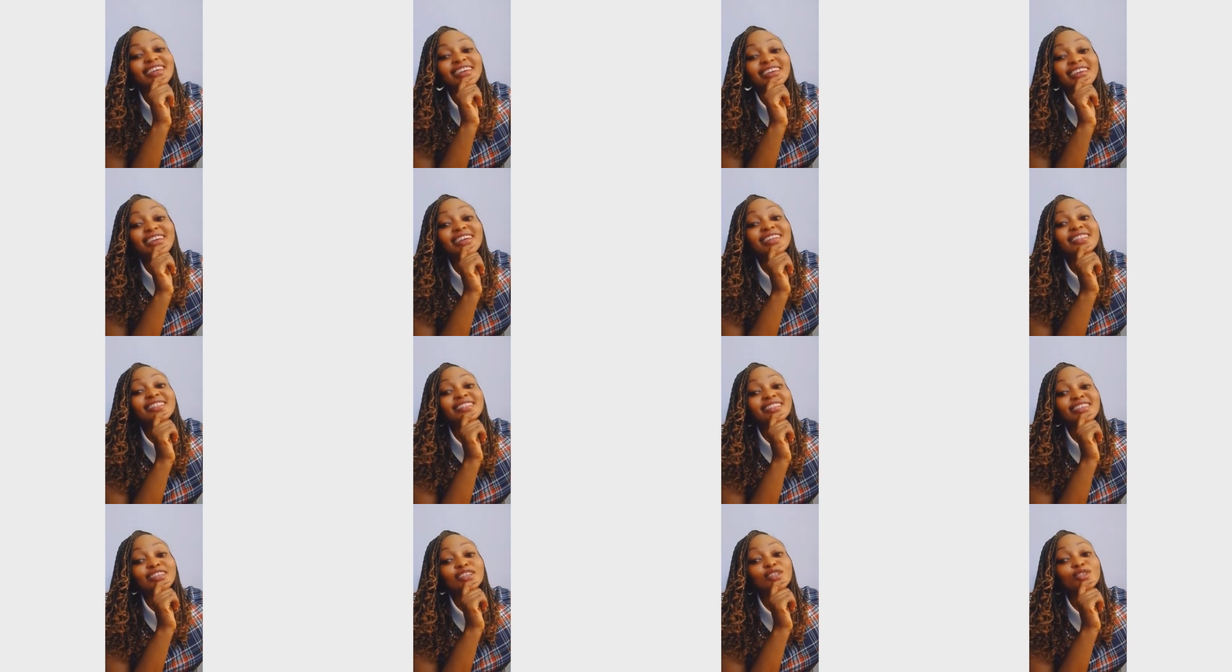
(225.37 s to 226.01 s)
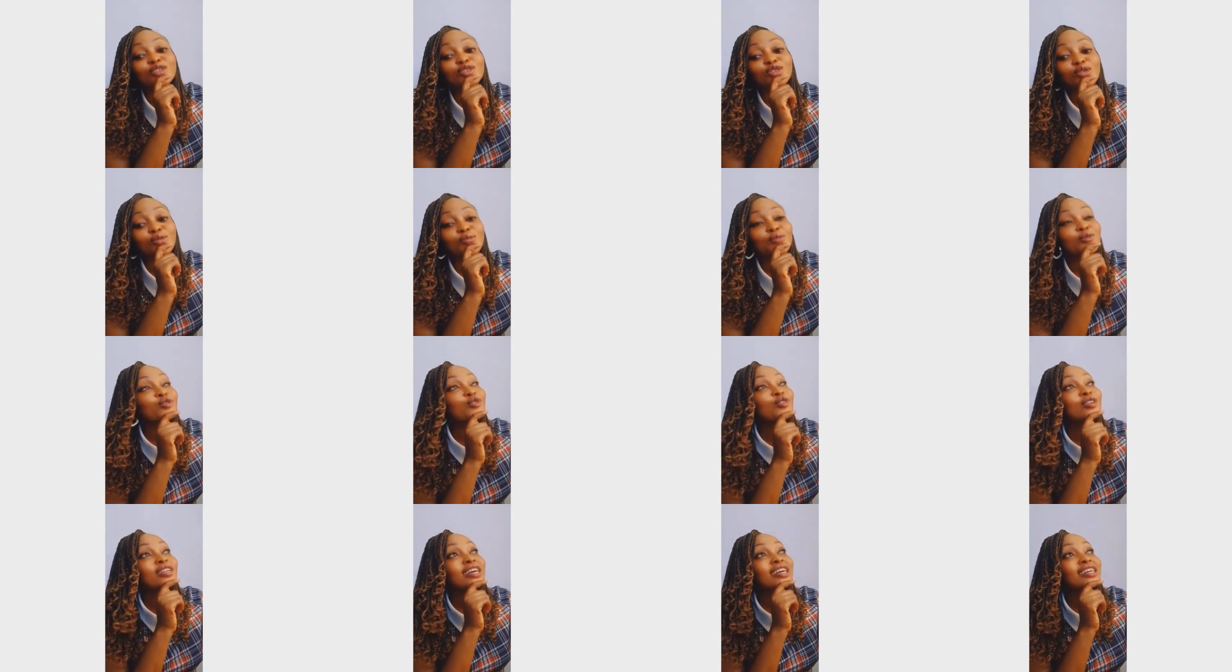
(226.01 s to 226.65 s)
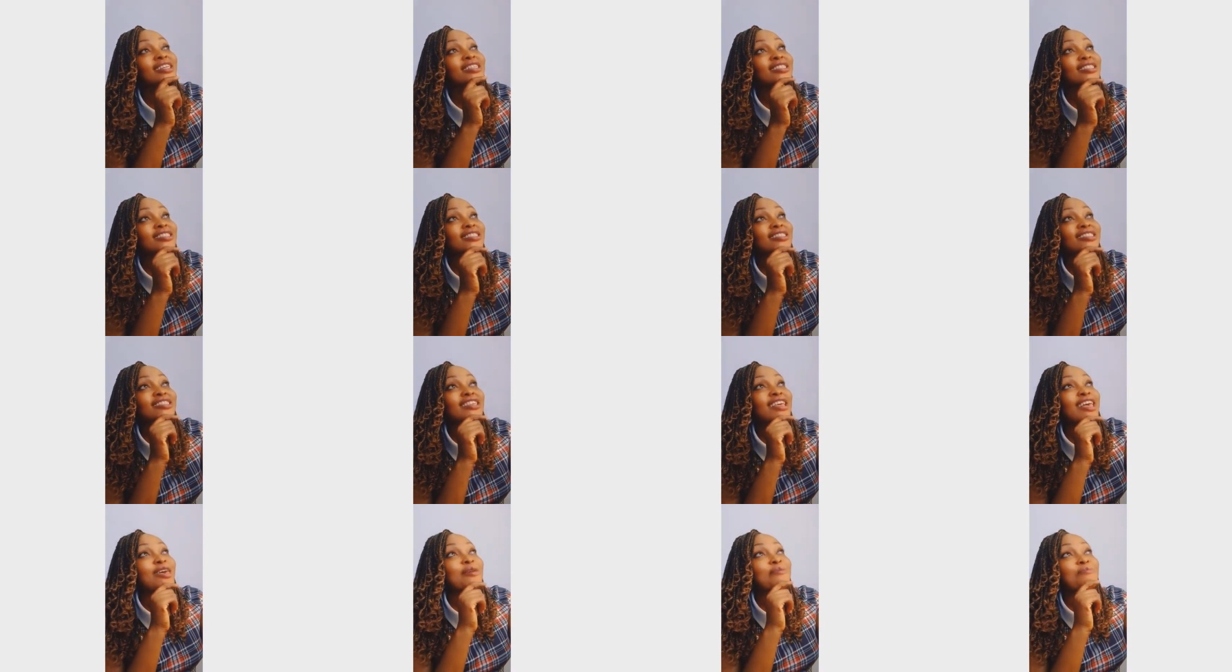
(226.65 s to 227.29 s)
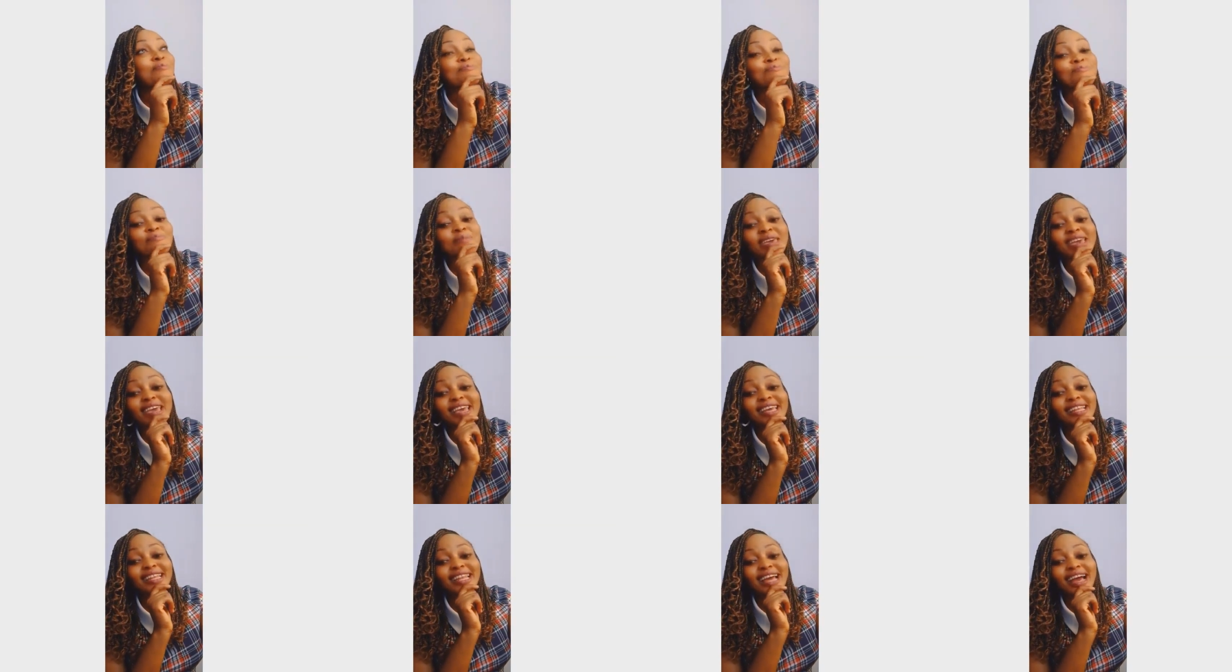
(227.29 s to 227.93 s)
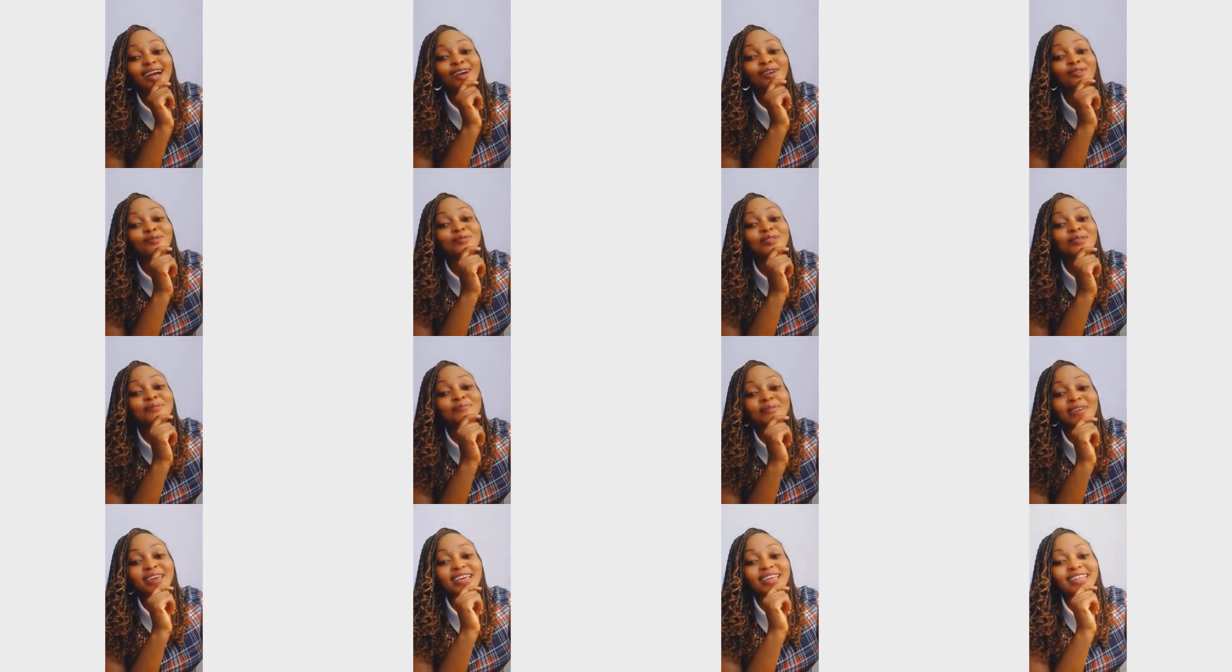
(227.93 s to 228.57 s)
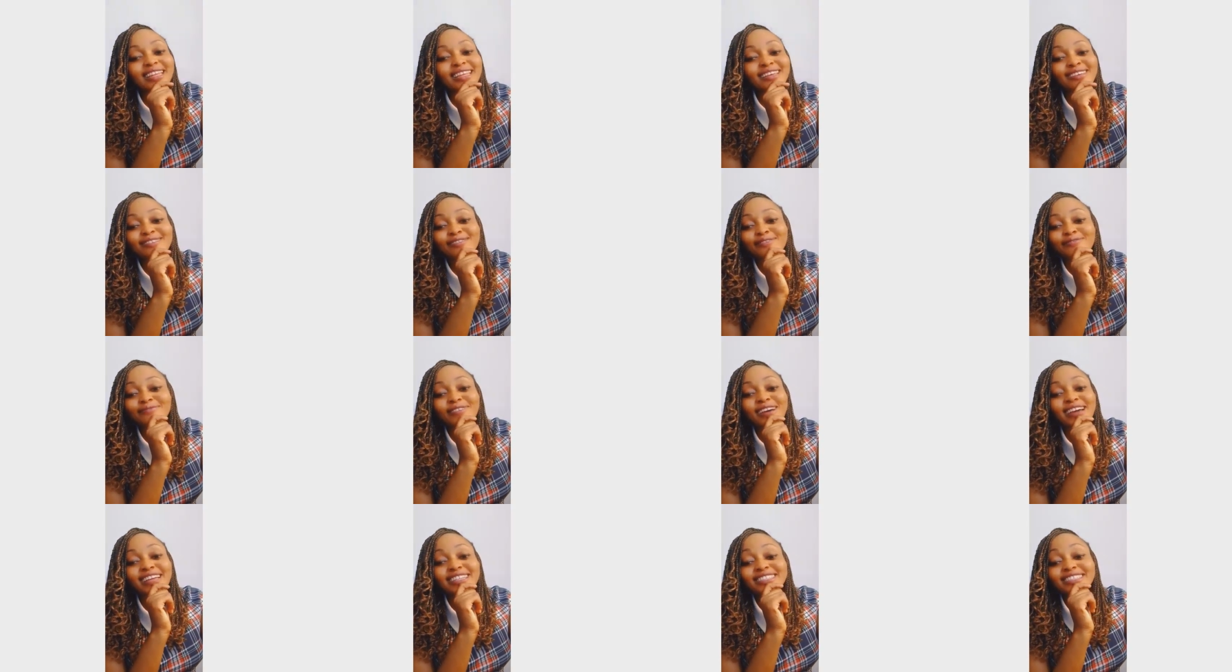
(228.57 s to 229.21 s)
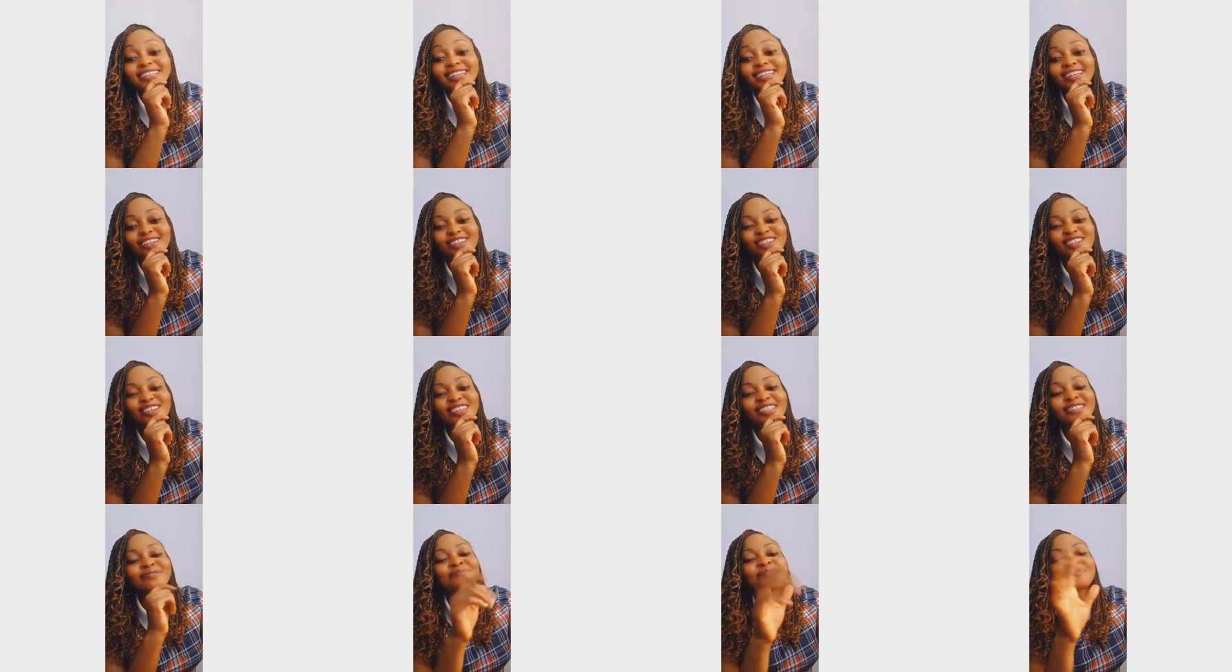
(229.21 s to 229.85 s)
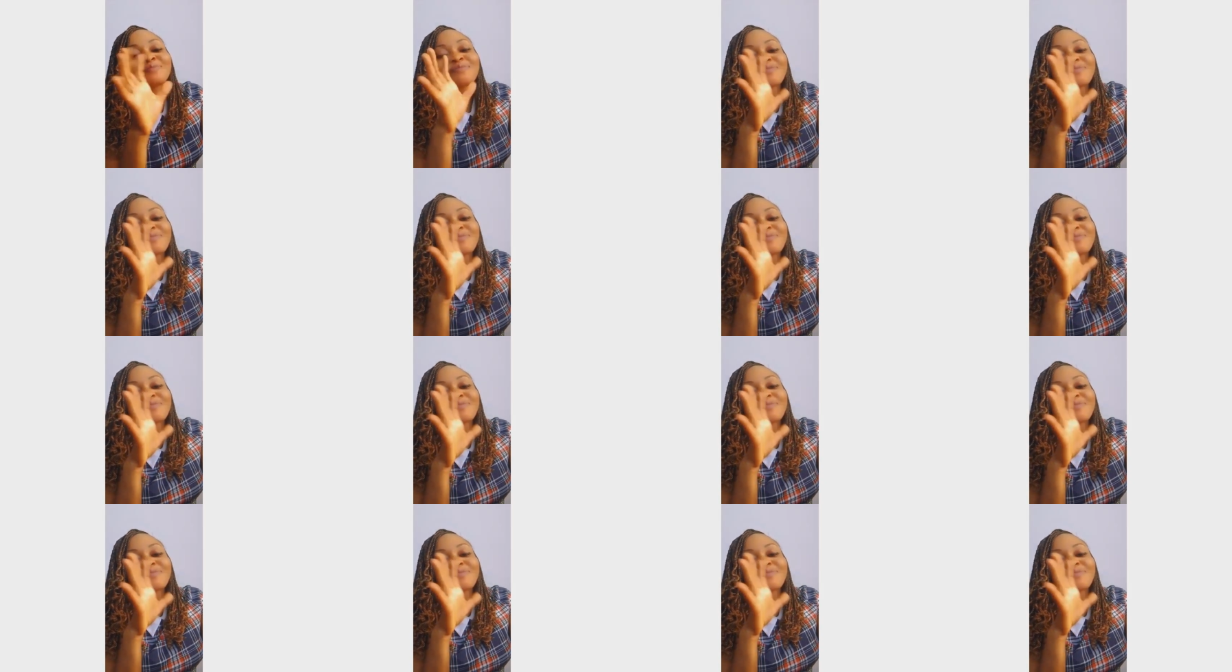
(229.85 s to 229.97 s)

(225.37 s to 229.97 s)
Get a job. Grown as men and women fighting and arguing.